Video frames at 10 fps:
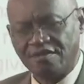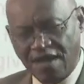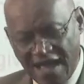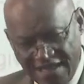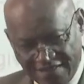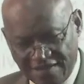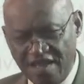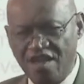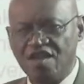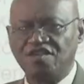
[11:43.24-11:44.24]
Right.
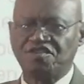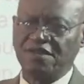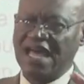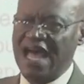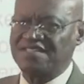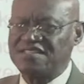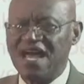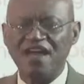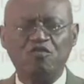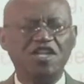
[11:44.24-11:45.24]
So last
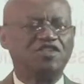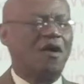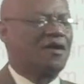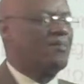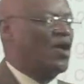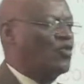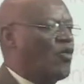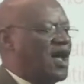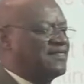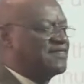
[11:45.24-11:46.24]
night we talked about
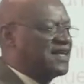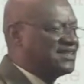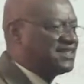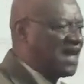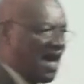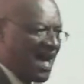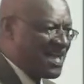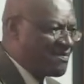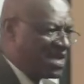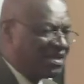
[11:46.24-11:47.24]
what? The
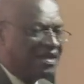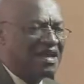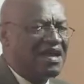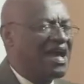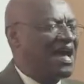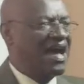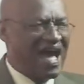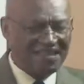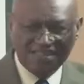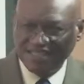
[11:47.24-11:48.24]
time
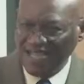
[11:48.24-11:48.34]
and